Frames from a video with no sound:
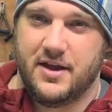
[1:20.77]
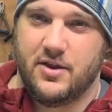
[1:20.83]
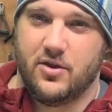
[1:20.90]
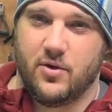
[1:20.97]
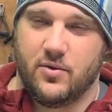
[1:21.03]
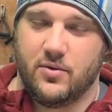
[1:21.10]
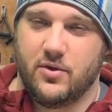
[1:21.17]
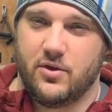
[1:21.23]

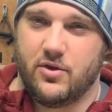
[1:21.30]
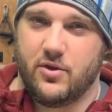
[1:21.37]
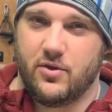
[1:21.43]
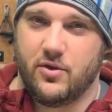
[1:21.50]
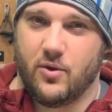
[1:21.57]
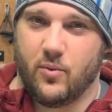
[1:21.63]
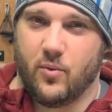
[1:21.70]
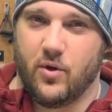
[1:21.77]

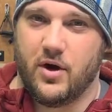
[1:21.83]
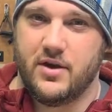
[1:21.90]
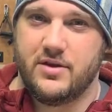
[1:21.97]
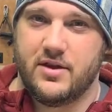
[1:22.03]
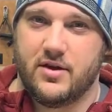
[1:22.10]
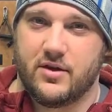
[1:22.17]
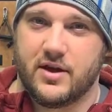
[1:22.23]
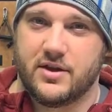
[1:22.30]
the one
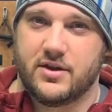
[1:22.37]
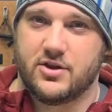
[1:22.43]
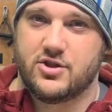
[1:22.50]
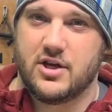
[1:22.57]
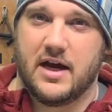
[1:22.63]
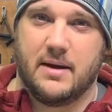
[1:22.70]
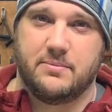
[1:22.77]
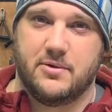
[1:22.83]
that'll get the
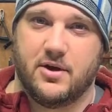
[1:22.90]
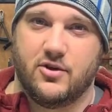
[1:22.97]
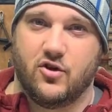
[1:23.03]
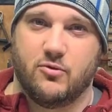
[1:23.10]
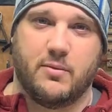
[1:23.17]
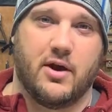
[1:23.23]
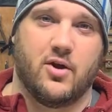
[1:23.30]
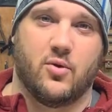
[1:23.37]
job done
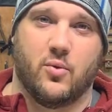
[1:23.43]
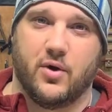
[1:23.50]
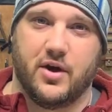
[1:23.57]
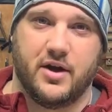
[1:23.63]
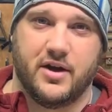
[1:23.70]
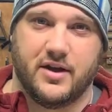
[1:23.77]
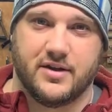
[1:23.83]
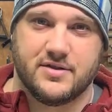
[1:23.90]
no matter what
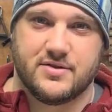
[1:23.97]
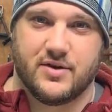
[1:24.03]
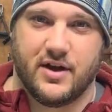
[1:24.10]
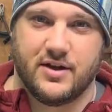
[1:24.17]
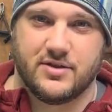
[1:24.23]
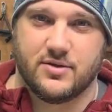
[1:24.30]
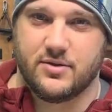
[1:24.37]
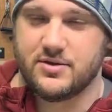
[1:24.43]
it is,
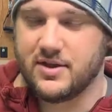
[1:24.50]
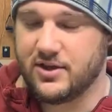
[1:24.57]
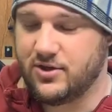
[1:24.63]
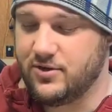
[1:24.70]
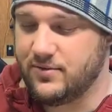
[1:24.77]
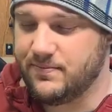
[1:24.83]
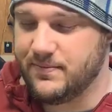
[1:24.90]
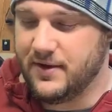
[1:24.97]
right? So it's like
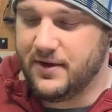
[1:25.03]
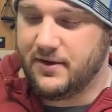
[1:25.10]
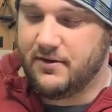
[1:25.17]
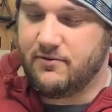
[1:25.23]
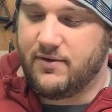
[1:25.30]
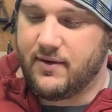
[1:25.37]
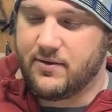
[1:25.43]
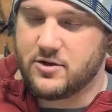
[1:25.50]
your
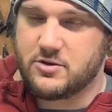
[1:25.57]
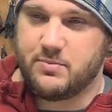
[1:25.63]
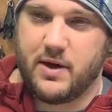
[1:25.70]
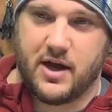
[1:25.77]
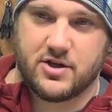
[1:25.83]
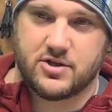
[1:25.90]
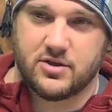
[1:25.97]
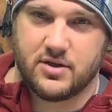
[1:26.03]
favorite
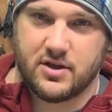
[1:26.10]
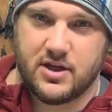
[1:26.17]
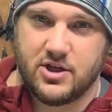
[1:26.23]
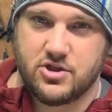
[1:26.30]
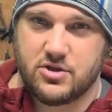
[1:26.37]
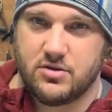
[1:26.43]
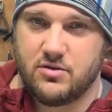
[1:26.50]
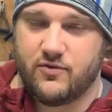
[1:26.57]
spatula in the
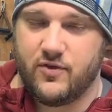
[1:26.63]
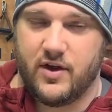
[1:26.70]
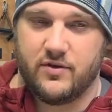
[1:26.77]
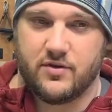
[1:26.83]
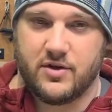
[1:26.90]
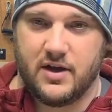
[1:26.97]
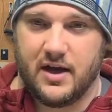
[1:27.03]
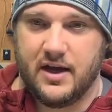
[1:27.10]
kitchen, your
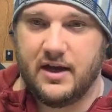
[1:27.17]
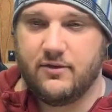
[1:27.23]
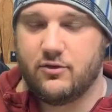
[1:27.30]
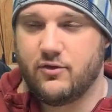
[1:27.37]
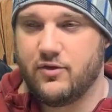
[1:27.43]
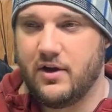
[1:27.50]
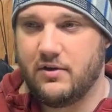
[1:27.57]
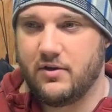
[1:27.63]
favorite knife,
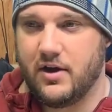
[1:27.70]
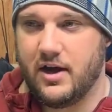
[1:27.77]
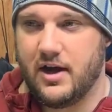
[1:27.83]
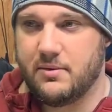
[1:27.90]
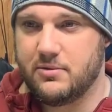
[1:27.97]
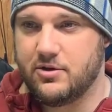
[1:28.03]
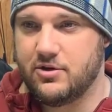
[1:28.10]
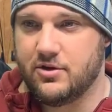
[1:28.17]
your favorite
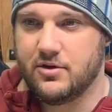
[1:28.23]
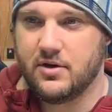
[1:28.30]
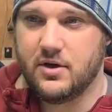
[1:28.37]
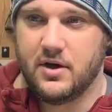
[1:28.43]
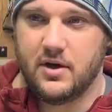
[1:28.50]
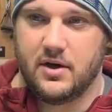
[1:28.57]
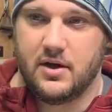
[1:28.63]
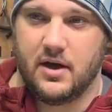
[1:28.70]
hammer, your
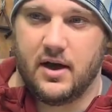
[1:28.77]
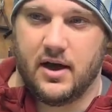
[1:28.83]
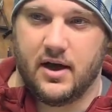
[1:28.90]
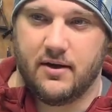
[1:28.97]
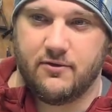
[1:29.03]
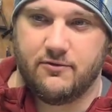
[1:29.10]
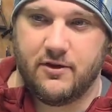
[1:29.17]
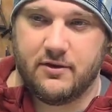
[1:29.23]

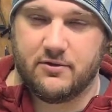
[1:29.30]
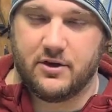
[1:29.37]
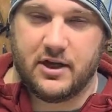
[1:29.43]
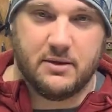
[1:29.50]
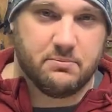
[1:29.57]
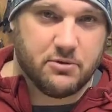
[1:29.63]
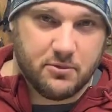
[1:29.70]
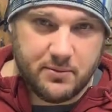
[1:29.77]
favorite
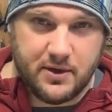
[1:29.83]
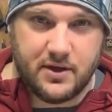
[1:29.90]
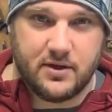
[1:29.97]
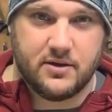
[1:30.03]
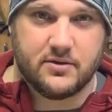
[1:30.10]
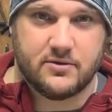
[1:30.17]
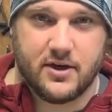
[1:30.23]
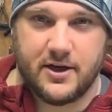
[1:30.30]
implement,
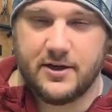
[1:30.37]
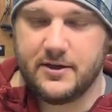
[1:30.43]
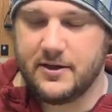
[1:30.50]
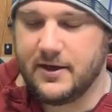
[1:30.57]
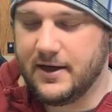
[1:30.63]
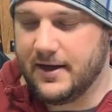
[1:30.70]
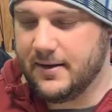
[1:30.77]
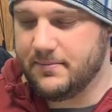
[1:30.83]
right?
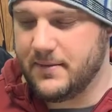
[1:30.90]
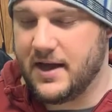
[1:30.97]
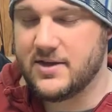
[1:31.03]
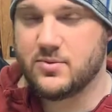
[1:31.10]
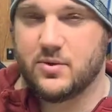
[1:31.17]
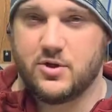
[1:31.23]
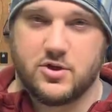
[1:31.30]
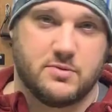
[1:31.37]

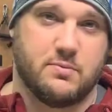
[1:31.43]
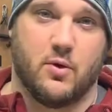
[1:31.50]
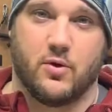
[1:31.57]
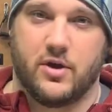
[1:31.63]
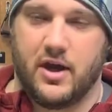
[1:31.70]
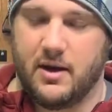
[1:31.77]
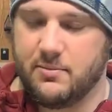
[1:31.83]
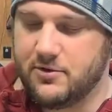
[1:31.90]
That's what a
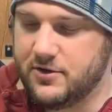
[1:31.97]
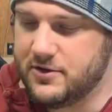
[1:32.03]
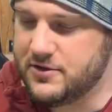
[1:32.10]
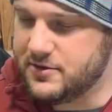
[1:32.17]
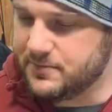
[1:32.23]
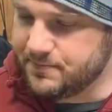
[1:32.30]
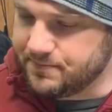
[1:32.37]
Smokehammer is.